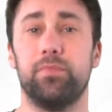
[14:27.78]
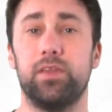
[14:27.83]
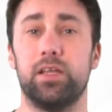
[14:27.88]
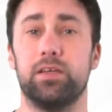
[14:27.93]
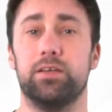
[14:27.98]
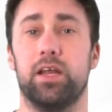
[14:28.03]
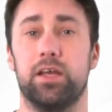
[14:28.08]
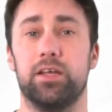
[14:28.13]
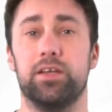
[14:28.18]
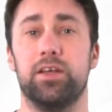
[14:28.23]

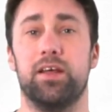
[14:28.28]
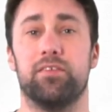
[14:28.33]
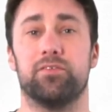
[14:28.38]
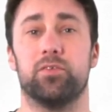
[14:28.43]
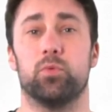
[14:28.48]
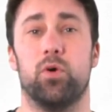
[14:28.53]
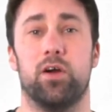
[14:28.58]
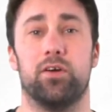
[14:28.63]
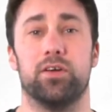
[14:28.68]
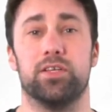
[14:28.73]
you know, you don't have
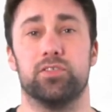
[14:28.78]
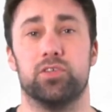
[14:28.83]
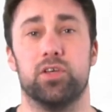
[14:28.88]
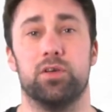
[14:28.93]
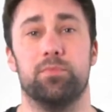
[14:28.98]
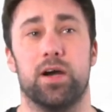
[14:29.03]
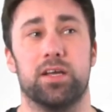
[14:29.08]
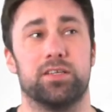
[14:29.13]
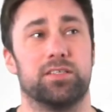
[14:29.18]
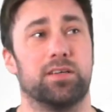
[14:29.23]
to worry
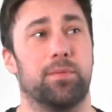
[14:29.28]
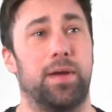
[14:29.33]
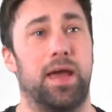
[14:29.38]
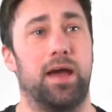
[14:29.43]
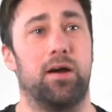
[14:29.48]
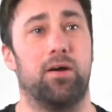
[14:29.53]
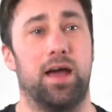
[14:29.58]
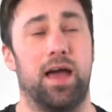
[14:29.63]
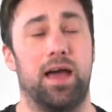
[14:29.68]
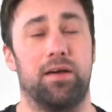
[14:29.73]
too much
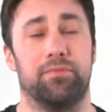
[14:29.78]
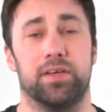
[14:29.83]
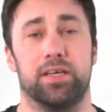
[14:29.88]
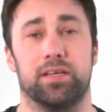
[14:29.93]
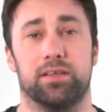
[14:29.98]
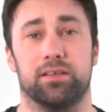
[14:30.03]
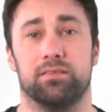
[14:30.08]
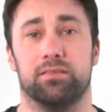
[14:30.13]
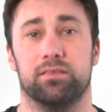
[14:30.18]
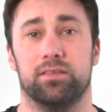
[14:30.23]
about
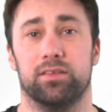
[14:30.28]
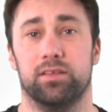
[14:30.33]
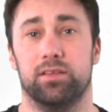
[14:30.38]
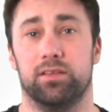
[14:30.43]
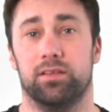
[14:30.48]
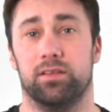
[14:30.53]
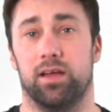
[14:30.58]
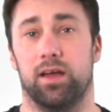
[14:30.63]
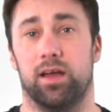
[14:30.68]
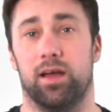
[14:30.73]
having
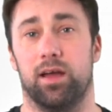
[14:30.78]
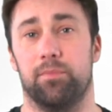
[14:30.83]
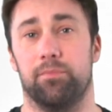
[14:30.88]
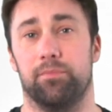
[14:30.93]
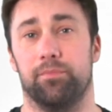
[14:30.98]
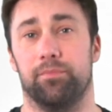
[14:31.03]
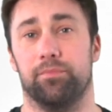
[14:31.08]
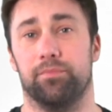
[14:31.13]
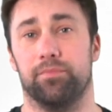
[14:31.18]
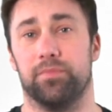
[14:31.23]

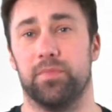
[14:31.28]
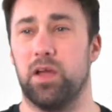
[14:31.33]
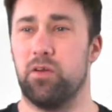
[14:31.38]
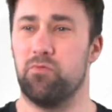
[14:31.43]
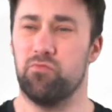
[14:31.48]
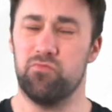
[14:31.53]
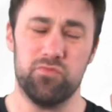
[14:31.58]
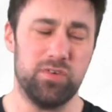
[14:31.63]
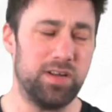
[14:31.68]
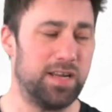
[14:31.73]
a
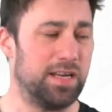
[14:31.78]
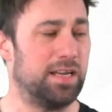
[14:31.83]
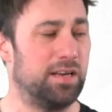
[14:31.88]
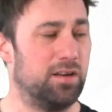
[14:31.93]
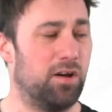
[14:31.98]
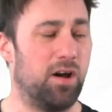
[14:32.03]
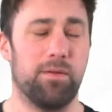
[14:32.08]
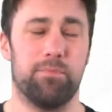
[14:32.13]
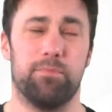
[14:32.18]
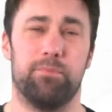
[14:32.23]
really
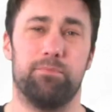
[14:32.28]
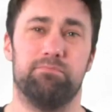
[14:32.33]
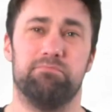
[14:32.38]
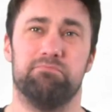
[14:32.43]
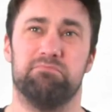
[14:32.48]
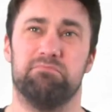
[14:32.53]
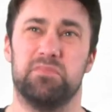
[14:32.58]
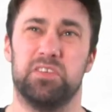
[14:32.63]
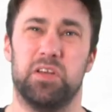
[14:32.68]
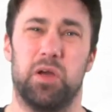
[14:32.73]
like,
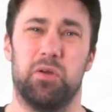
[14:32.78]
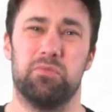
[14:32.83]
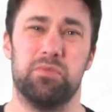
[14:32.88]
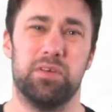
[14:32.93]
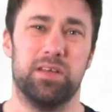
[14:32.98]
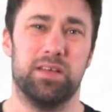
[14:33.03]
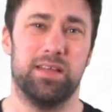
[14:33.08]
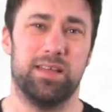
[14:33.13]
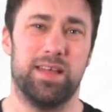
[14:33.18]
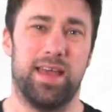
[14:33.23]
you know,
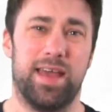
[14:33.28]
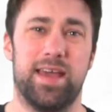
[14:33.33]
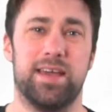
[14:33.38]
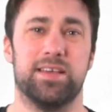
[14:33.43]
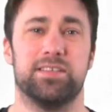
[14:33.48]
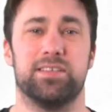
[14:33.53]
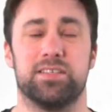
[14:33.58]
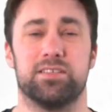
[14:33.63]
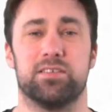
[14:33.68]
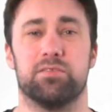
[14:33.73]
hair
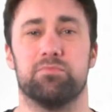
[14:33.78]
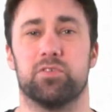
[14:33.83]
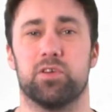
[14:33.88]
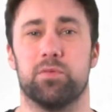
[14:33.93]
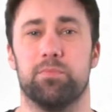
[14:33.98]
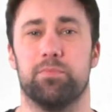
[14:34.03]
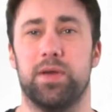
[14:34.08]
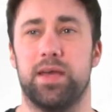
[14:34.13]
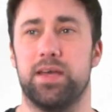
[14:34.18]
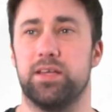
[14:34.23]
system
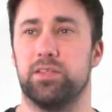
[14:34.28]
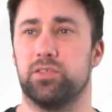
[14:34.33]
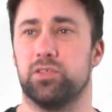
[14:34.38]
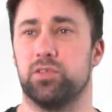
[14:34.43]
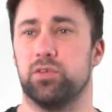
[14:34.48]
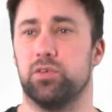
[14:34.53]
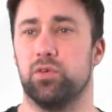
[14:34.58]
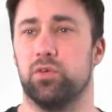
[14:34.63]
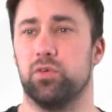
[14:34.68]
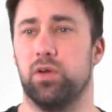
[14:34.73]
compared
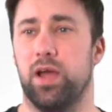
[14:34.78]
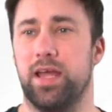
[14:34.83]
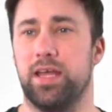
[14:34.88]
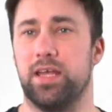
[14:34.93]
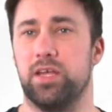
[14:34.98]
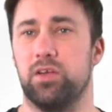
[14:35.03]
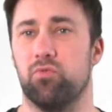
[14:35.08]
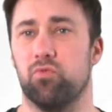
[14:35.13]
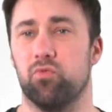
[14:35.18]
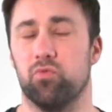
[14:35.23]
to
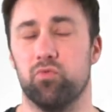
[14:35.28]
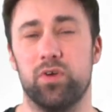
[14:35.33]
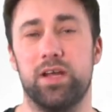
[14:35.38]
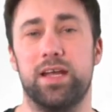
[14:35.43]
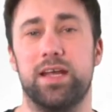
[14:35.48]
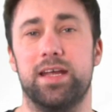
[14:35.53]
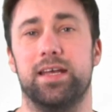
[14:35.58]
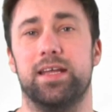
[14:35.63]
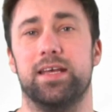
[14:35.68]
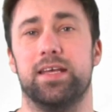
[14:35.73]
a
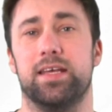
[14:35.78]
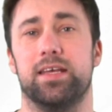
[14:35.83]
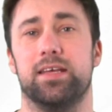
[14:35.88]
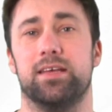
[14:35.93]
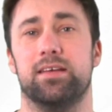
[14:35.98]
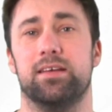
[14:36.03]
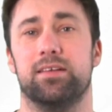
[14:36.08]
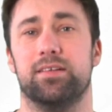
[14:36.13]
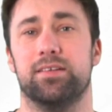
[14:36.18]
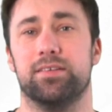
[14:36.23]

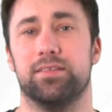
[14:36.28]
really